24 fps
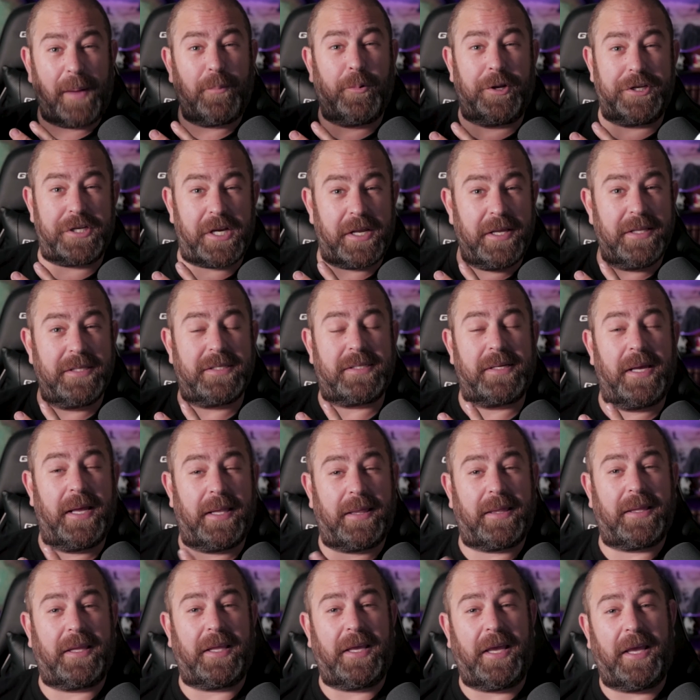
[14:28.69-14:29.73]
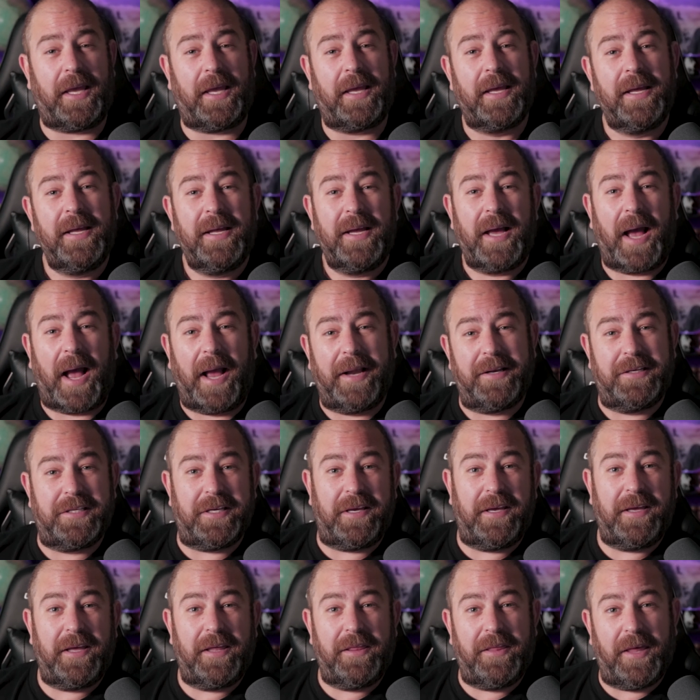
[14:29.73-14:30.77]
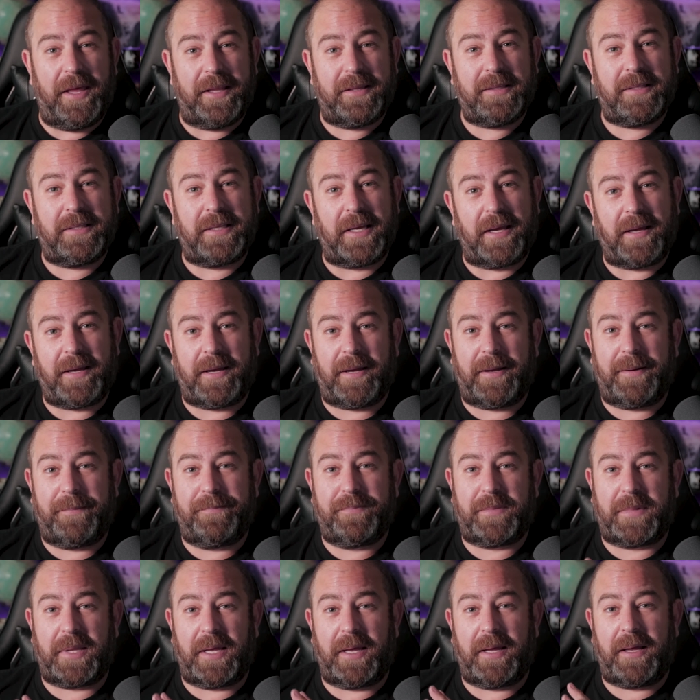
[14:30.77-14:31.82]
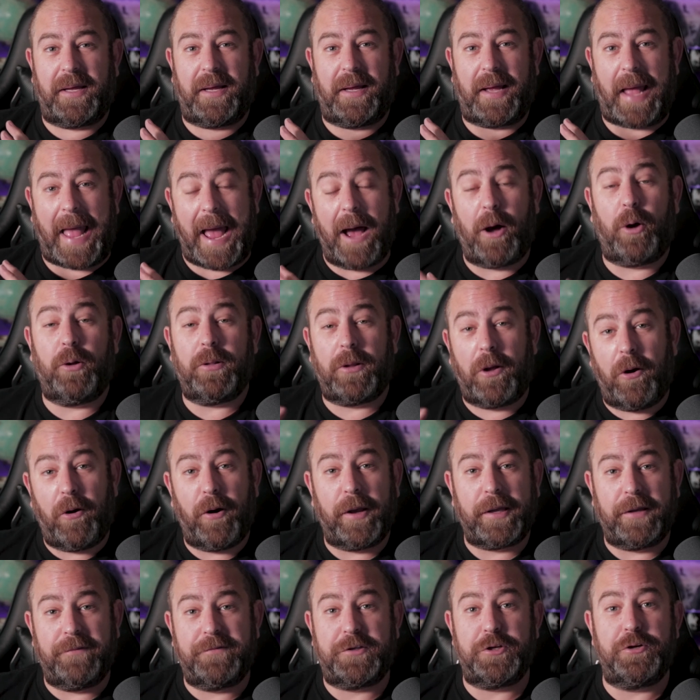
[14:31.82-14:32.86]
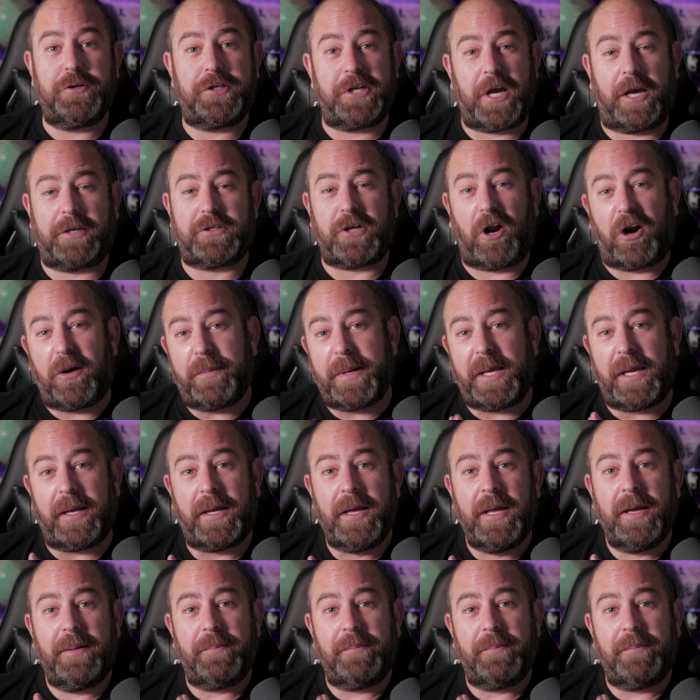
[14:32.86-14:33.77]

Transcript: which hints at the idea that the outlawing of Dujak's army